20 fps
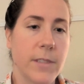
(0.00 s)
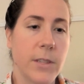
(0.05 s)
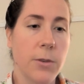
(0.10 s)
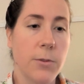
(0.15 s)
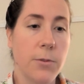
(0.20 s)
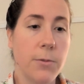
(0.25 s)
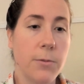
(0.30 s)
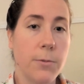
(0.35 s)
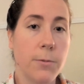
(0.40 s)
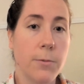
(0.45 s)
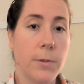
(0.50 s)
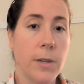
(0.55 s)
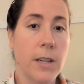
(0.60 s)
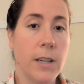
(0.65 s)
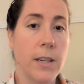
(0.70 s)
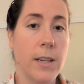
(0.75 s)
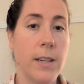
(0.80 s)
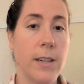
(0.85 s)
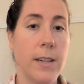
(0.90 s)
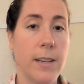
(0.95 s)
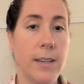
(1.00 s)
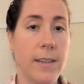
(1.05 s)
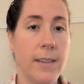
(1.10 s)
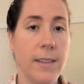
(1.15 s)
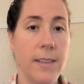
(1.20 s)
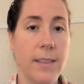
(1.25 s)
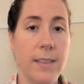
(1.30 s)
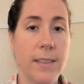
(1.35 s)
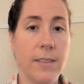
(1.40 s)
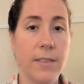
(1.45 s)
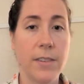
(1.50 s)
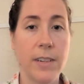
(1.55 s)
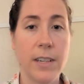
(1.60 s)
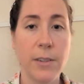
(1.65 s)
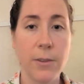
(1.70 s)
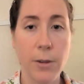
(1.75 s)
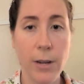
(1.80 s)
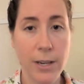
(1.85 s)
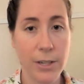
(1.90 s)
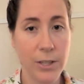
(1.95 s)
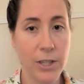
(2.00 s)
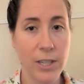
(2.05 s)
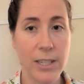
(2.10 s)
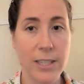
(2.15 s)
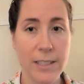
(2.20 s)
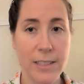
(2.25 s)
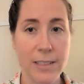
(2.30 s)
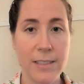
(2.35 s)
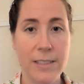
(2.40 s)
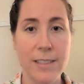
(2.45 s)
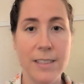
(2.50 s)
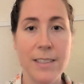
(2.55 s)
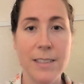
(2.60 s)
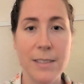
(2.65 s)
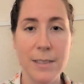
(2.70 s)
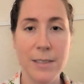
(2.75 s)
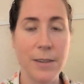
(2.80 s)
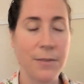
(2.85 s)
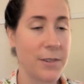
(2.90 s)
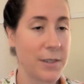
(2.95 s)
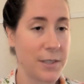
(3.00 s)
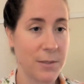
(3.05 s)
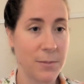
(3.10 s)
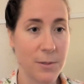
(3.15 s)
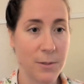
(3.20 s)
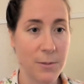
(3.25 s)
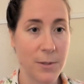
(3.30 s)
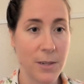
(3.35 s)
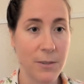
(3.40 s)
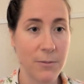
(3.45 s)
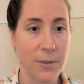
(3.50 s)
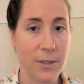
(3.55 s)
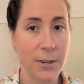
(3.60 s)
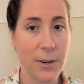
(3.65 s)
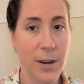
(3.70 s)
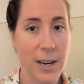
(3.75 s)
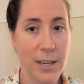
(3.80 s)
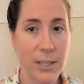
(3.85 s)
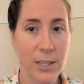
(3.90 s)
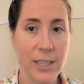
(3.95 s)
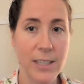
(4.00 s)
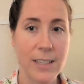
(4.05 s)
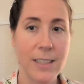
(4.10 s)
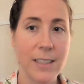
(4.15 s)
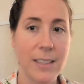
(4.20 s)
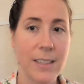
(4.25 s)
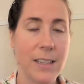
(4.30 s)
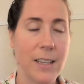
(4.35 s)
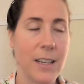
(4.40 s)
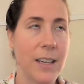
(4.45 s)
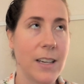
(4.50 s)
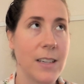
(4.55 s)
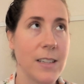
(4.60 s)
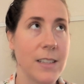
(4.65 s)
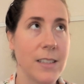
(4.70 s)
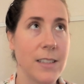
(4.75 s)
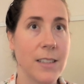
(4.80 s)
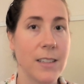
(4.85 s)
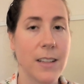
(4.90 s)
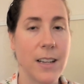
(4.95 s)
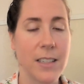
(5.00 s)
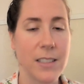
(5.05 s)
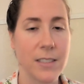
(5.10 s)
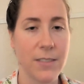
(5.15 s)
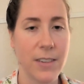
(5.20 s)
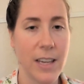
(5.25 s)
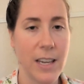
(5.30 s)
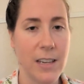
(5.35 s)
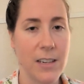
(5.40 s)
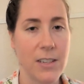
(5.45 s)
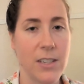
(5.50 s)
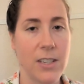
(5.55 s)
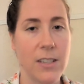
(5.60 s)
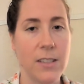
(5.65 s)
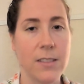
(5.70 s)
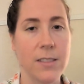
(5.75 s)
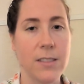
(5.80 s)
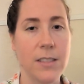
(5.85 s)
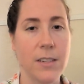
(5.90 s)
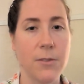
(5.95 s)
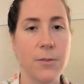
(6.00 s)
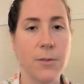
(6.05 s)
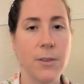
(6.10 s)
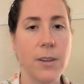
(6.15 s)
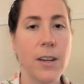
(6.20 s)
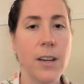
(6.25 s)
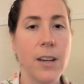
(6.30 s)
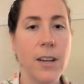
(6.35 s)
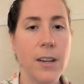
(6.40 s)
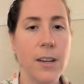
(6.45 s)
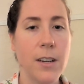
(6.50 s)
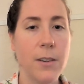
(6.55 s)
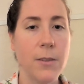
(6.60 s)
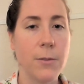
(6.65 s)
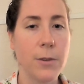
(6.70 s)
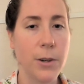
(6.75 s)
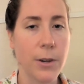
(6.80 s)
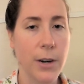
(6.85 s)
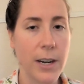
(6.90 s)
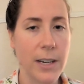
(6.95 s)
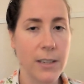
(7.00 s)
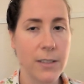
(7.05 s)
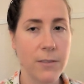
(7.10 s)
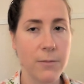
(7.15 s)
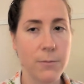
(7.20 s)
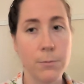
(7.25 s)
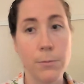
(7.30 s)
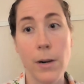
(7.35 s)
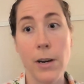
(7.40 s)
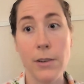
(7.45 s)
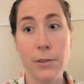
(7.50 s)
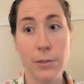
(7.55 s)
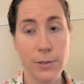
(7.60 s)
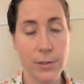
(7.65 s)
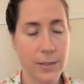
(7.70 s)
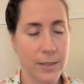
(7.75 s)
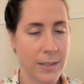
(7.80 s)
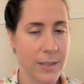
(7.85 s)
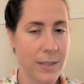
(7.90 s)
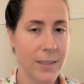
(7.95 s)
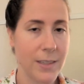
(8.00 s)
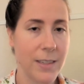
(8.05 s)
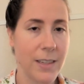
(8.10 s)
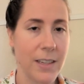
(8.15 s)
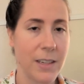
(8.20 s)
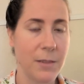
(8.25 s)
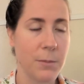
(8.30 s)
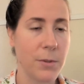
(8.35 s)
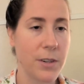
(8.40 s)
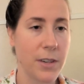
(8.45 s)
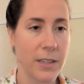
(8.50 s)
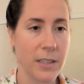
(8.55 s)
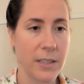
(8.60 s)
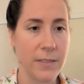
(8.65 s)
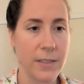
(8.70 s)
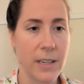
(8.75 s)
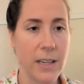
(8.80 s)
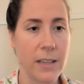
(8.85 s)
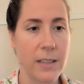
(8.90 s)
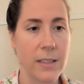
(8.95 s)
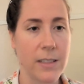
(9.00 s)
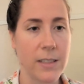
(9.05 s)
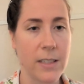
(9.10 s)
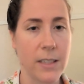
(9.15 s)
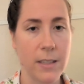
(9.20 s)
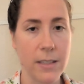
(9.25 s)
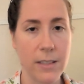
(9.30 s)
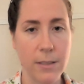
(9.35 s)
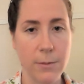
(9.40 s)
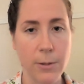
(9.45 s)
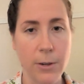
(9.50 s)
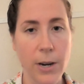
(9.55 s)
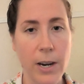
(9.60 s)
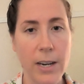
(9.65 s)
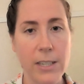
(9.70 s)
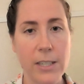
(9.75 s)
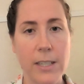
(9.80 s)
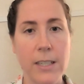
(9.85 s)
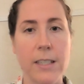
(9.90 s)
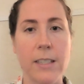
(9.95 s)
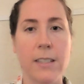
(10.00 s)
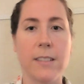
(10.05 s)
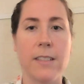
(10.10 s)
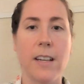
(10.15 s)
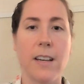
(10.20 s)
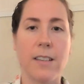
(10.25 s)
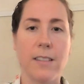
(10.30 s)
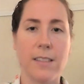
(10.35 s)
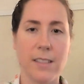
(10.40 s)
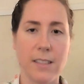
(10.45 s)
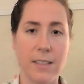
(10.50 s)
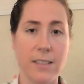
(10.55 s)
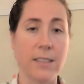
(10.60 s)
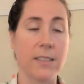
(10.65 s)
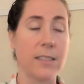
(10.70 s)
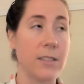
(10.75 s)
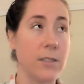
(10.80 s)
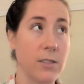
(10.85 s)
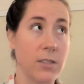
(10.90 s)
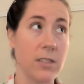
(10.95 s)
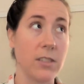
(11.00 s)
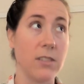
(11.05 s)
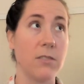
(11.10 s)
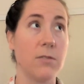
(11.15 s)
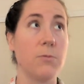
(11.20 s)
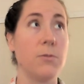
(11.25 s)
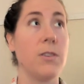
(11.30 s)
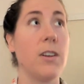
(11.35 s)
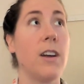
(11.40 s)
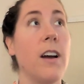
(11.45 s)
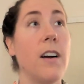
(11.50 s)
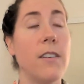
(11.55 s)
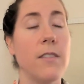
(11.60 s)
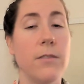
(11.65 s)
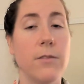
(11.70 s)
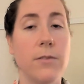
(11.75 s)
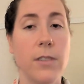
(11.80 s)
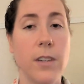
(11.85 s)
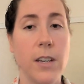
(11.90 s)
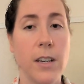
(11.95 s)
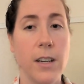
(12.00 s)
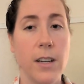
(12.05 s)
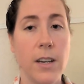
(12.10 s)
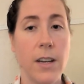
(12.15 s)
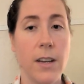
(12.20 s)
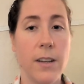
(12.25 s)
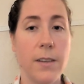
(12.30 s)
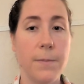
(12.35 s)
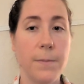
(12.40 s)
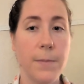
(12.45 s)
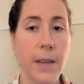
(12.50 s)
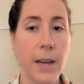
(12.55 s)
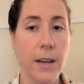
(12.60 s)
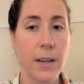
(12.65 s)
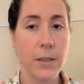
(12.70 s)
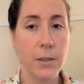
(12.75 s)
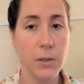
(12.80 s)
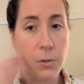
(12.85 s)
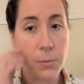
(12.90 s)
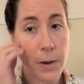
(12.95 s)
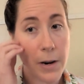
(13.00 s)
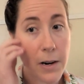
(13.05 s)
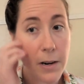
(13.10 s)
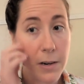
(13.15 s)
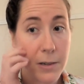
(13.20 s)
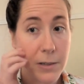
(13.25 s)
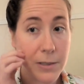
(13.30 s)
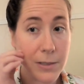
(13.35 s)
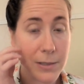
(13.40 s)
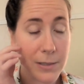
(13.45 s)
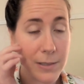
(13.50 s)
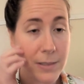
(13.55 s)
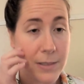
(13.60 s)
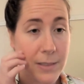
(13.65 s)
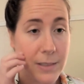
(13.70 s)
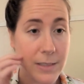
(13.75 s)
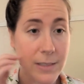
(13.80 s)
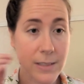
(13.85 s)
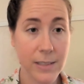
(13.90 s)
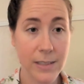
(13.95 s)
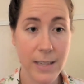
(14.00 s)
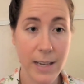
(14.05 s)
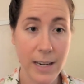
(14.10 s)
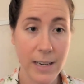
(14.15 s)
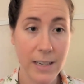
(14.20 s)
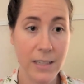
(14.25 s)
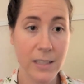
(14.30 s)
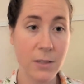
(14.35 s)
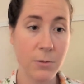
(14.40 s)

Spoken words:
So the final question is the difference between regression and classification. So models in predictive analysis. Regression analysis is usually when you have numerical data